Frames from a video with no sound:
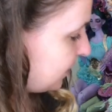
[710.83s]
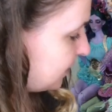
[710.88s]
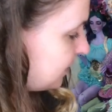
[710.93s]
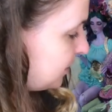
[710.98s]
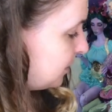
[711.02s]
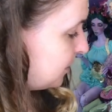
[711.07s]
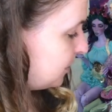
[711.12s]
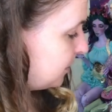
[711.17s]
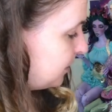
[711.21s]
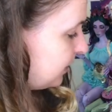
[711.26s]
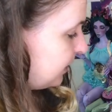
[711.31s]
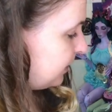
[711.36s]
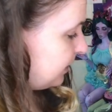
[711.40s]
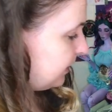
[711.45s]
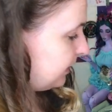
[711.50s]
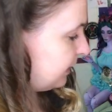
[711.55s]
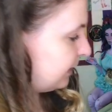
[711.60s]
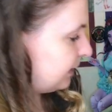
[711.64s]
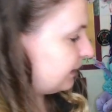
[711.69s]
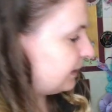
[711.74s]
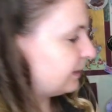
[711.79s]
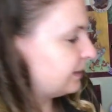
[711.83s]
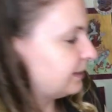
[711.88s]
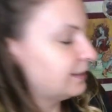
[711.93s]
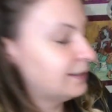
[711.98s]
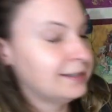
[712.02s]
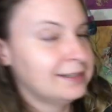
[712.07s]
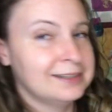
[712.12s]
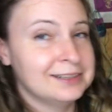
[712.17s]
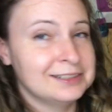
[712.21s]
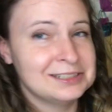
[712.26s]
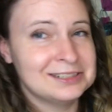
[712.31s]
Okay.
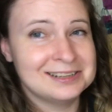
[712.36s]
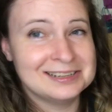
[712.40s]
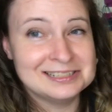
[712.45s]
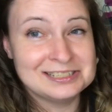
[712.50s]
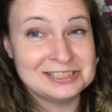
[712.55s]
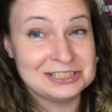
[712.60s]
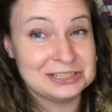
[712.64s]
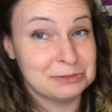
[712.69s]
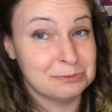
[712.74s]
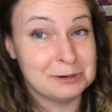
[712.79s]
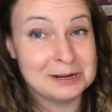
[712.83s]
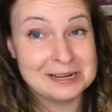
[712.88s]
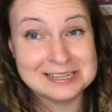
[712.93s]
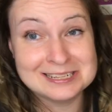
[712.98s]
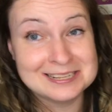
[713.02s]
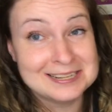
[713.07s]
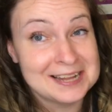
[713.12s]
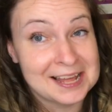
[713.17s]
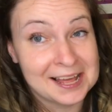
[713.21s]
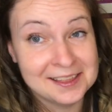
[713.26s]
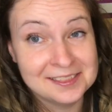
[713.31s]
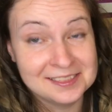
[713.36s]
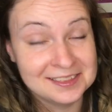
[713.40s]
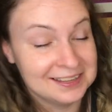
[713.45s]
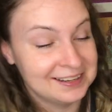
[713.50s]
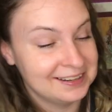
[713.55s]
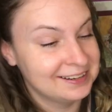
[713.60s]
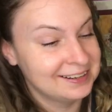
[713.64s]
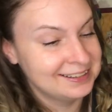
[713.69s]
It just weighs nothing.